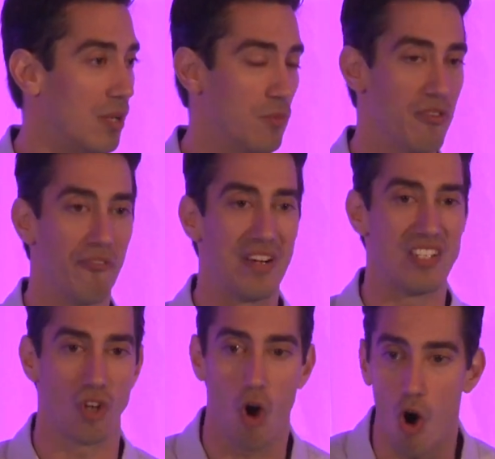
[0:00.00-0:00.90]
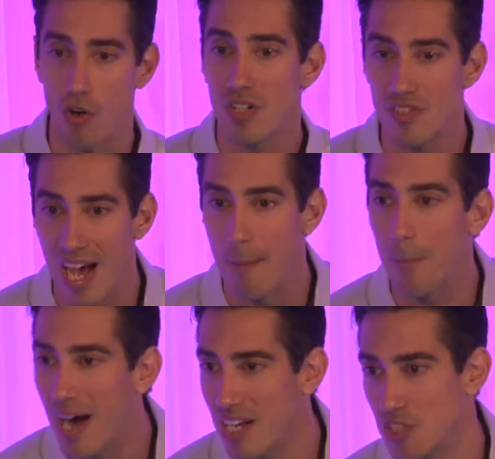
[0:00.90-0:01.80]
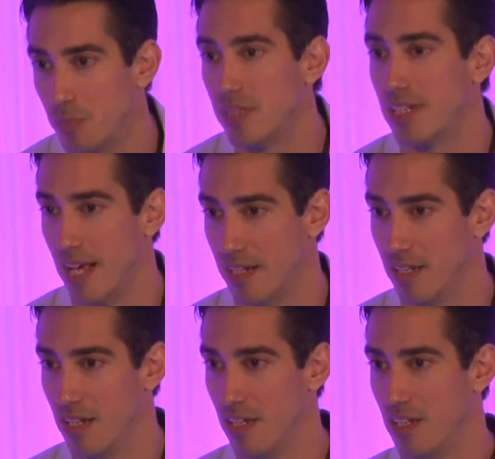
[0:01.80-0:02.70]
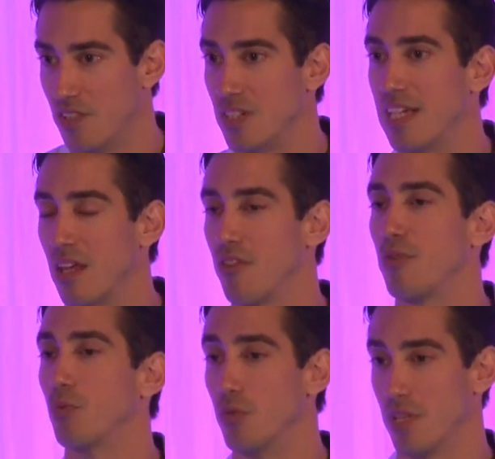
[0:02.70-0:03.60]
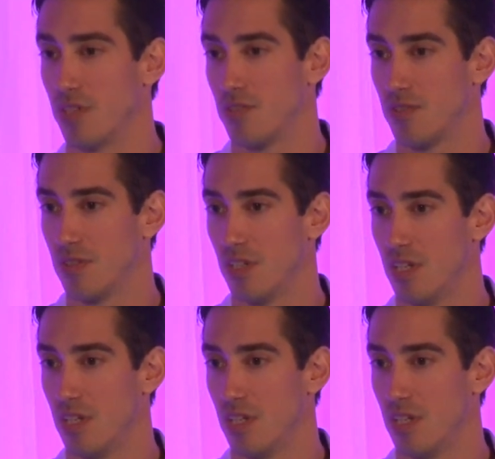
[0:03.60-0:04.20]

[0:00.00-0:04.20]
I'm going to fight as hard as I possibly can to get through this.